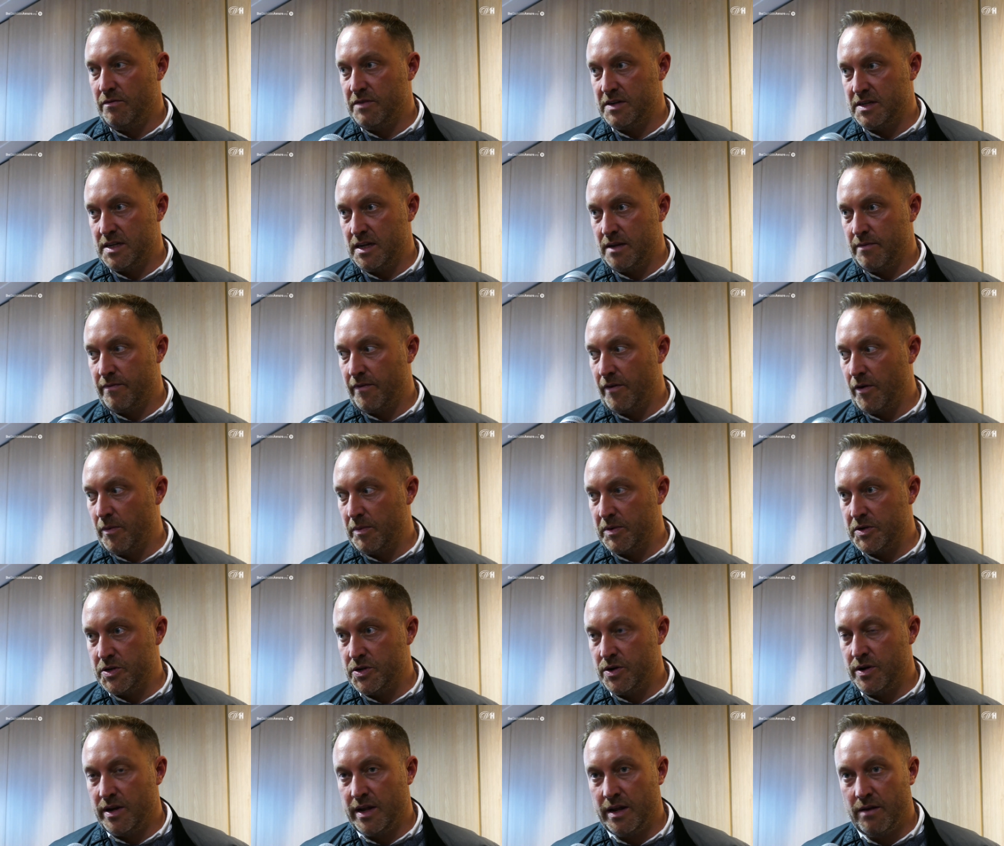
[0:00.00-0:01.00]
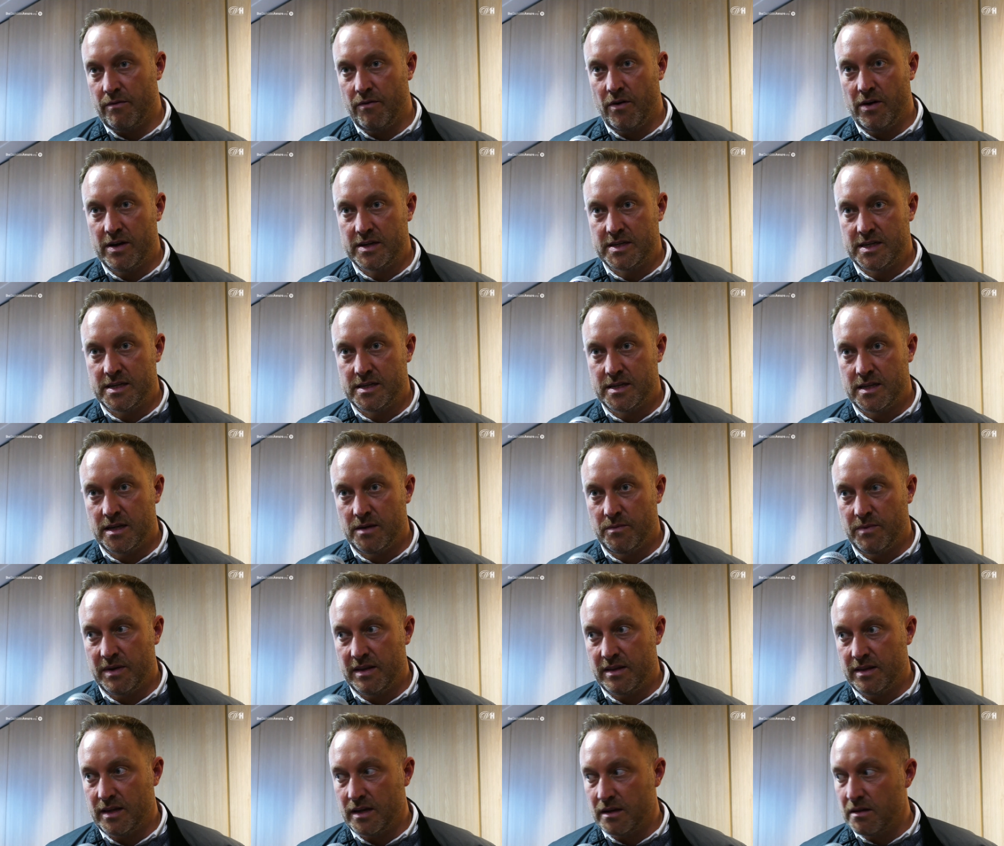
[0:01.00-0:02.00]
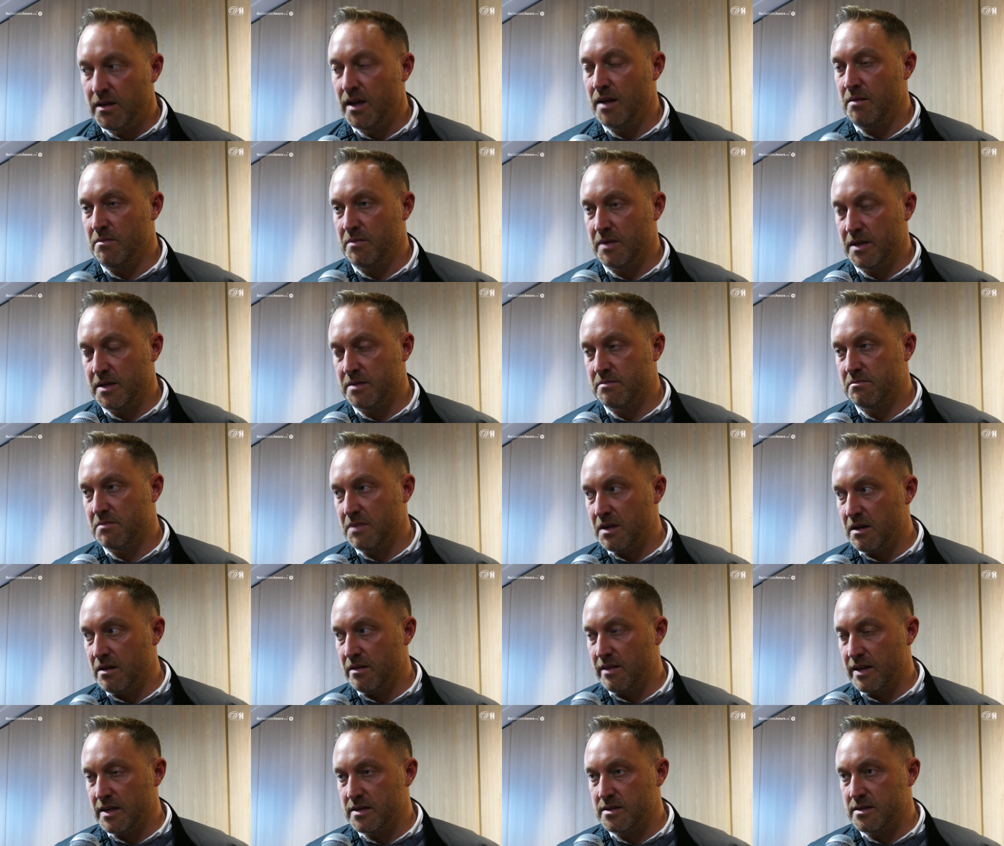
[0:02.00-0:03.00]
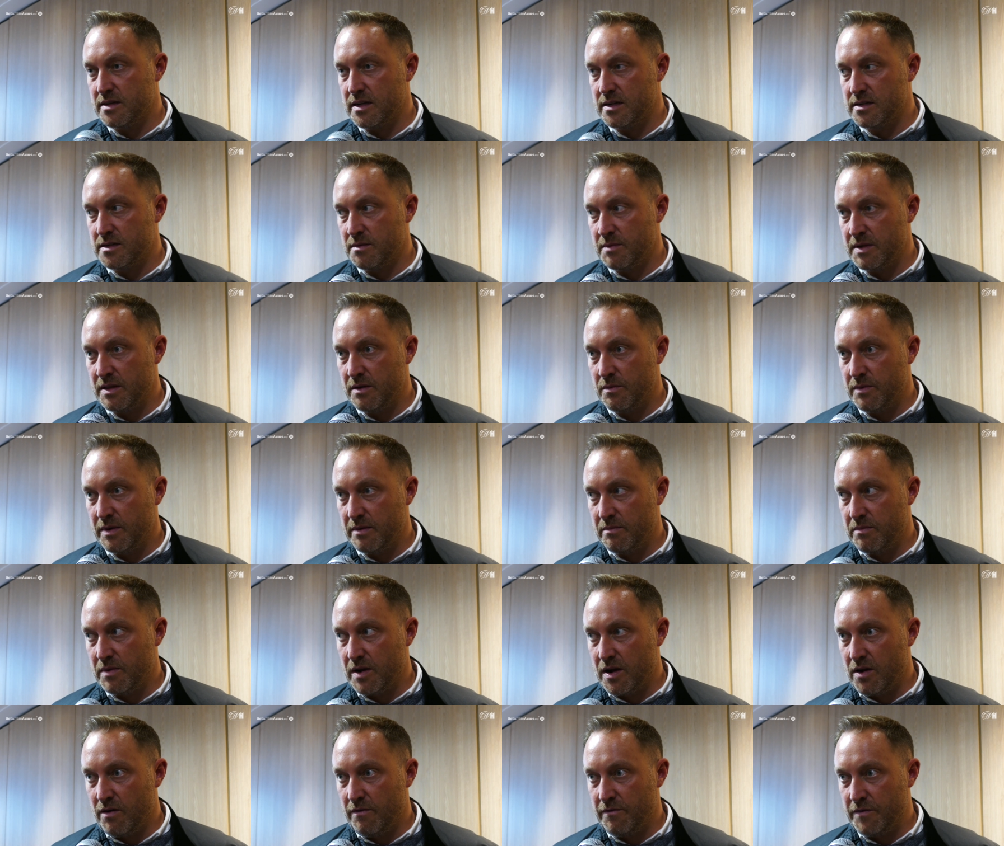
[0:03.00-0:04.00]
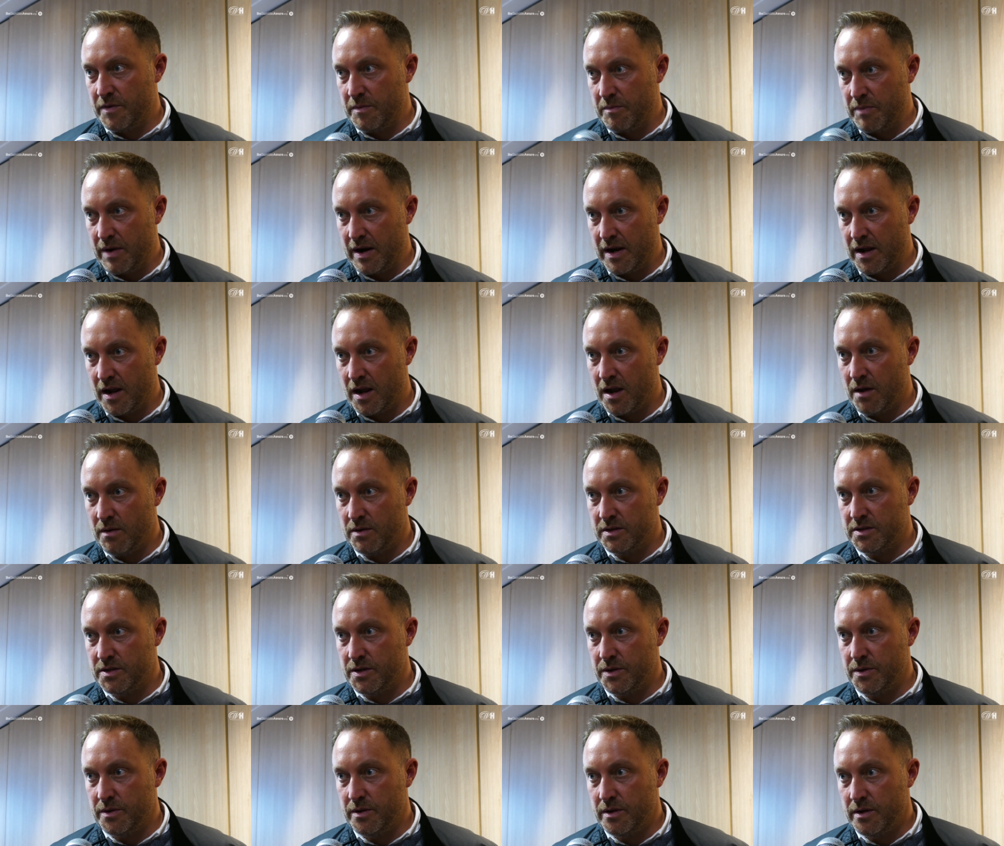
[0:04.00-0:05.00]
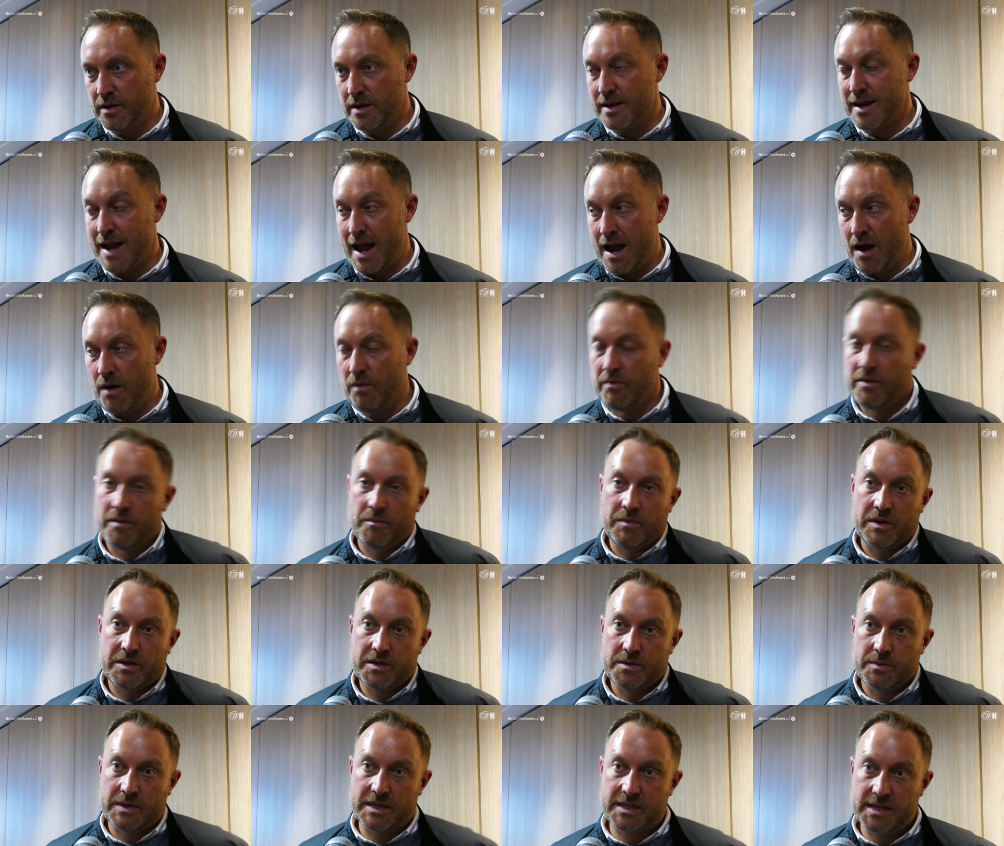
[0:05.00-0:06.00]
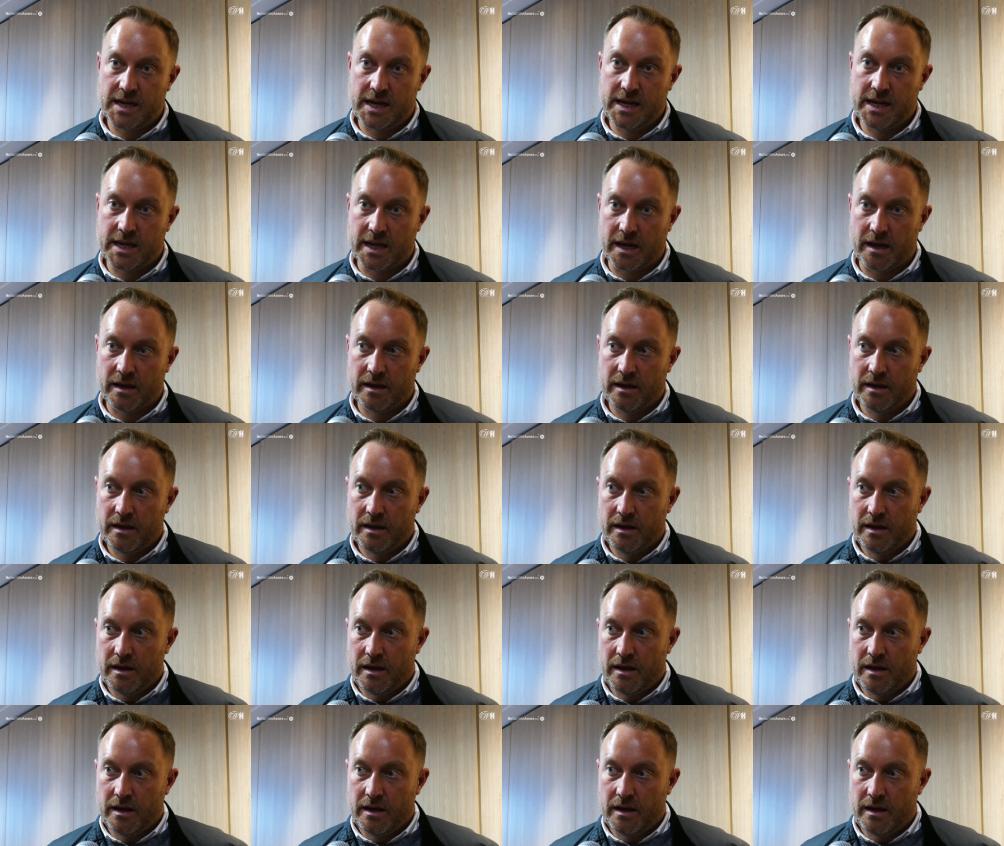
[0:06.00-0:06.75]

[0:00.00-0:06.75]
Obviously, if an opportunity arises that we think, yeah, you know, that's something that we're confident Brad could go and do now, then we'd take it.